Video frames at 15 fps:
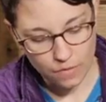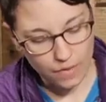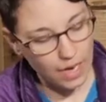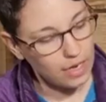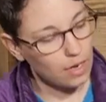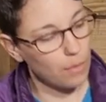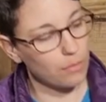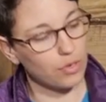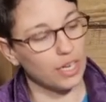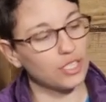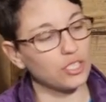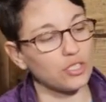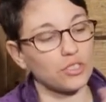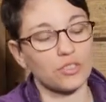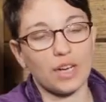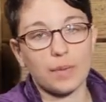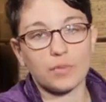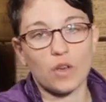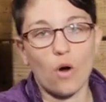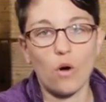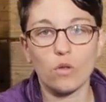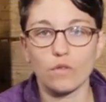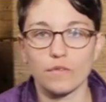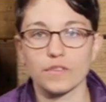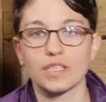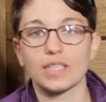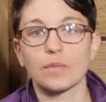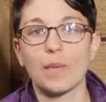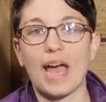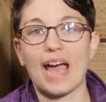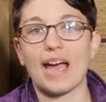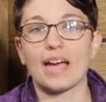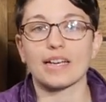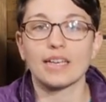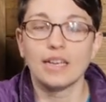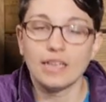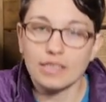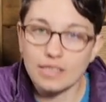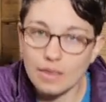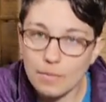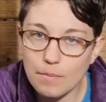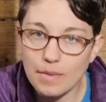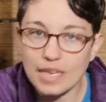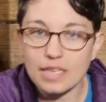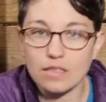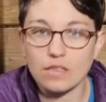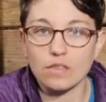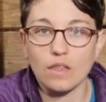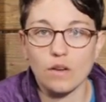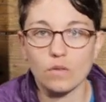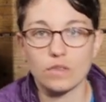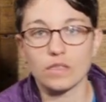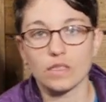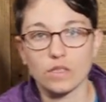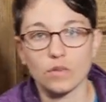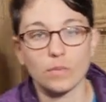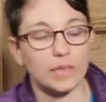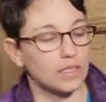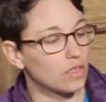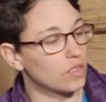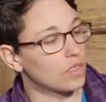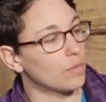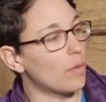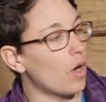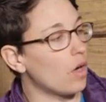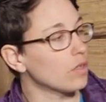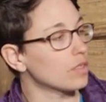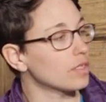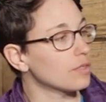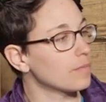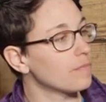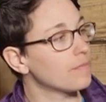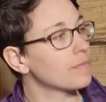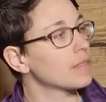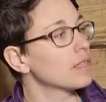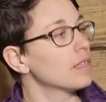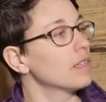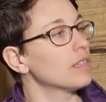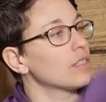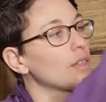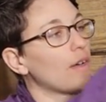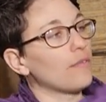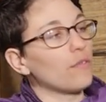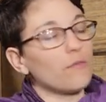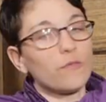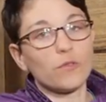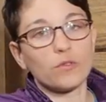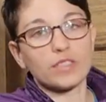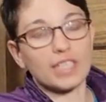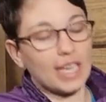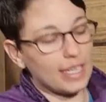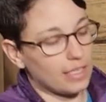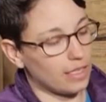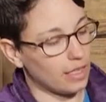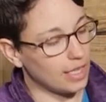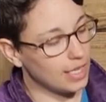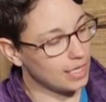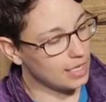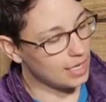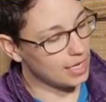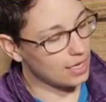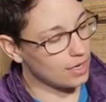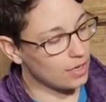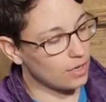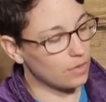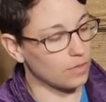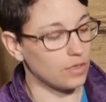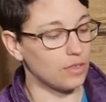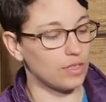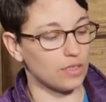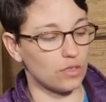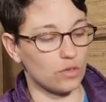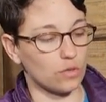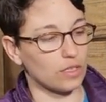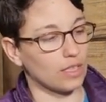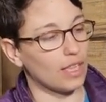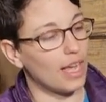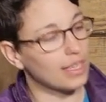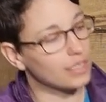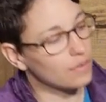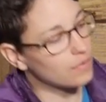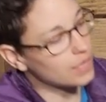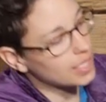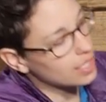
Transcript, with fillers: We've got compression straps all over this pack to make the load a little bit smaller. You have a full-size lid here and you can store lots of